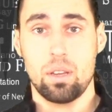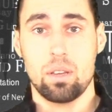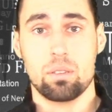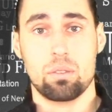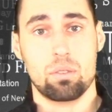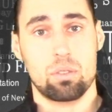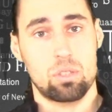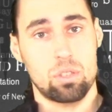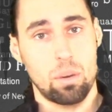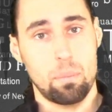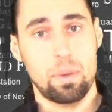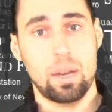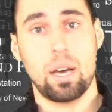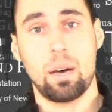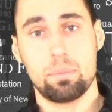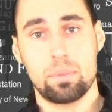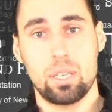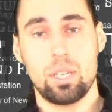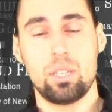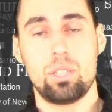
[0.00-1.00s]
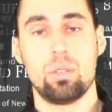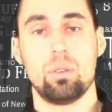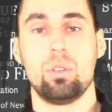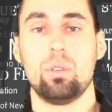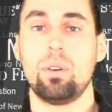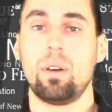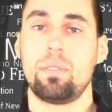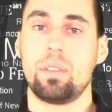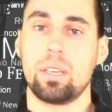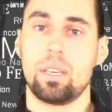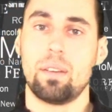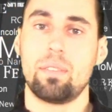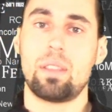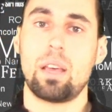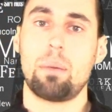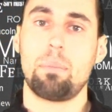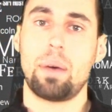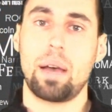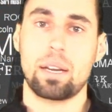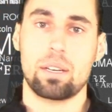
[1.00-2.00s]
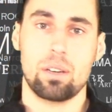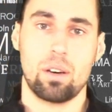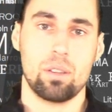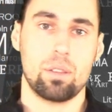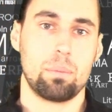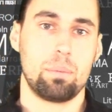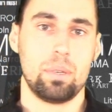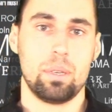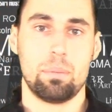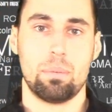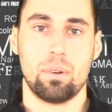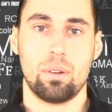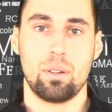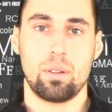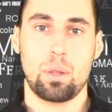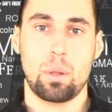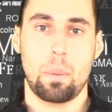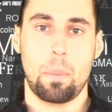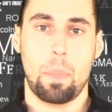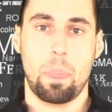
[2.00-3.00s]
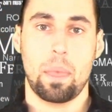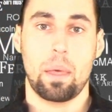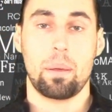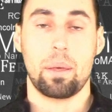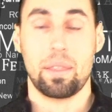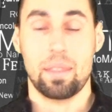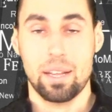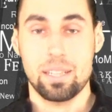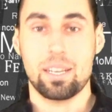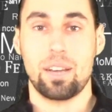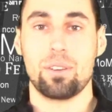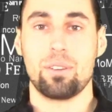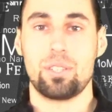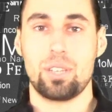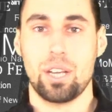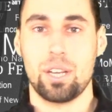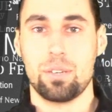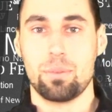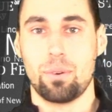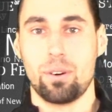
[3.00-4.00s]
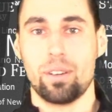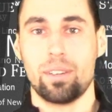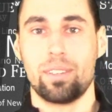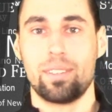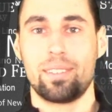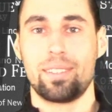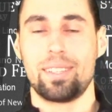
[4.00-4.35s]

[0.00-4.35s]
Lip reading: So someone helped teach you. You have to give that back to other people. And that's how you change one.